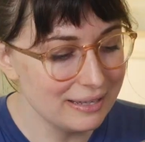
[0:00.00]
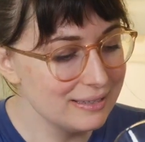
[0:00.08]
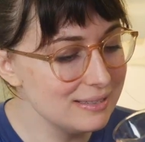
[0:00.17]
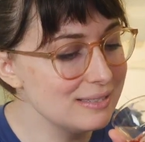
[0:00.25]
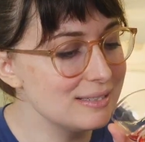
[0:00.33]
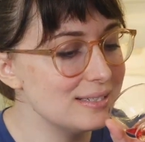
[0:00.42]

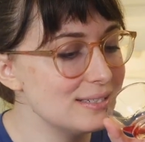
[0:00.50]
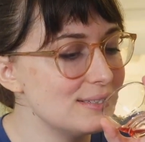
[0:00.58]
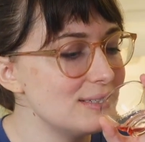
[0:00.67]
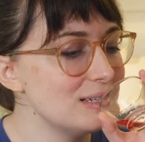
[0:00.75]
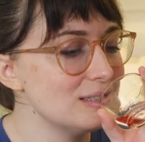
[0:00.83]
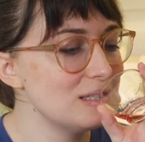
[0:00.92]
is
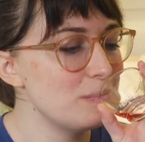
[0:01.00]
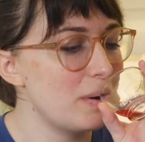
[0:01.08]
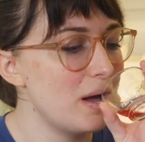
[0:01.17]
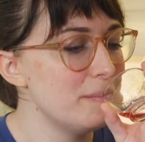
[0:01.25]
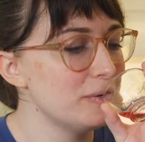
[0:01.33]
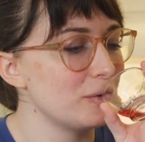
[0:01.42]
distinctly
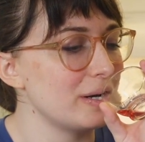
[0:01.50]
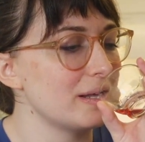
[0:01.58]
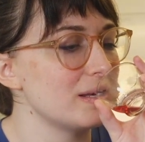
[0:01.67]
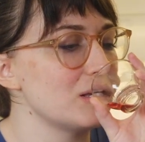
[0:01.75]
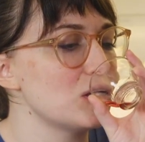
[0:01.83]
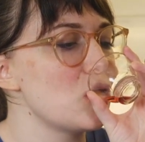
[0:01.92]

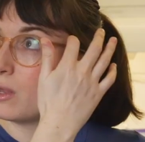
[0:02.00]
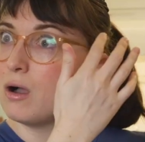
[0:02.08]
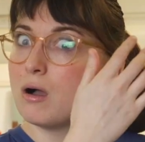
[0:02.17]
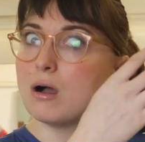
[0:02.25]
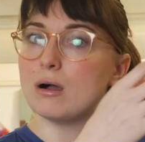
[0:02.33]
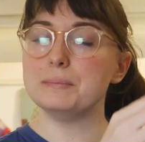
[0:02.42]
pomegranate.
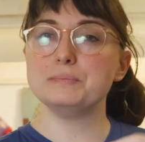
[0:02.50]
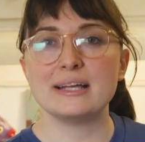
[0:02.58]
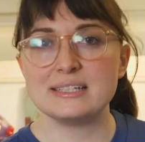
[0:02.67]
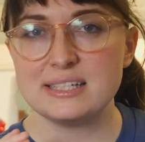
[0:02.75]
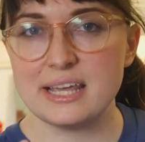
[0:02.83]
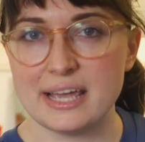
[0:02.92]

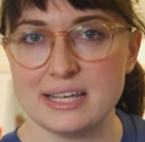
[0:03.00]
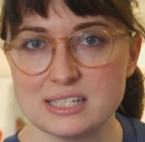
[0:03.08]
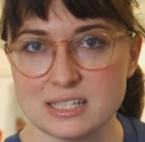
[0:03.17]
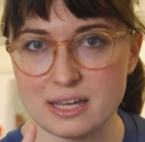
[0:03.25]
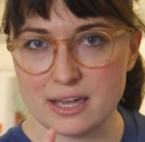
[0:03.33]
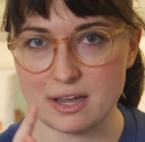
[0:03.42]
It
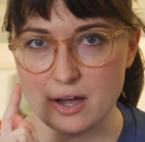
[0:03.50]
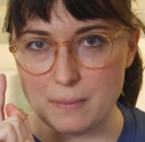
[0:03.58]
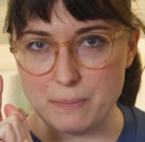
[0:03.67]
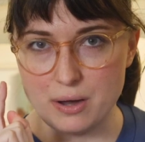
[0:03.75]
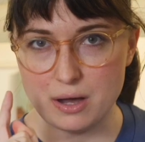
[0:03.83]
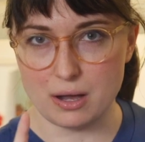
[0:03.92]
tastes like a
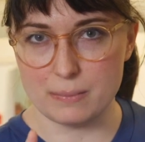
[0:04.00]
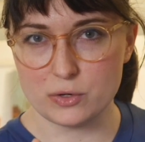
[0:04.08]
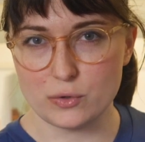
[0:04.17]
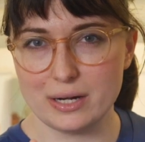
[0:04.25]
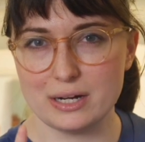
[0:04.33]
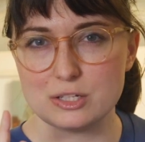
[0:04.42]

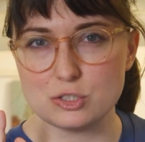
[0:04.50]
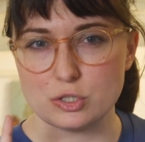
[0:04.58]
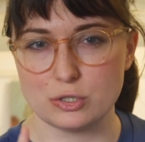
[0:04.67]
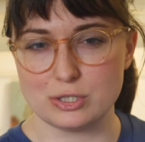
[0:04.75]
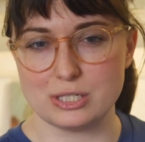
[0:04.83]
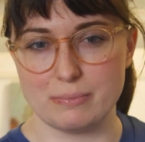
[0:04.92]
pomegranate Tootsie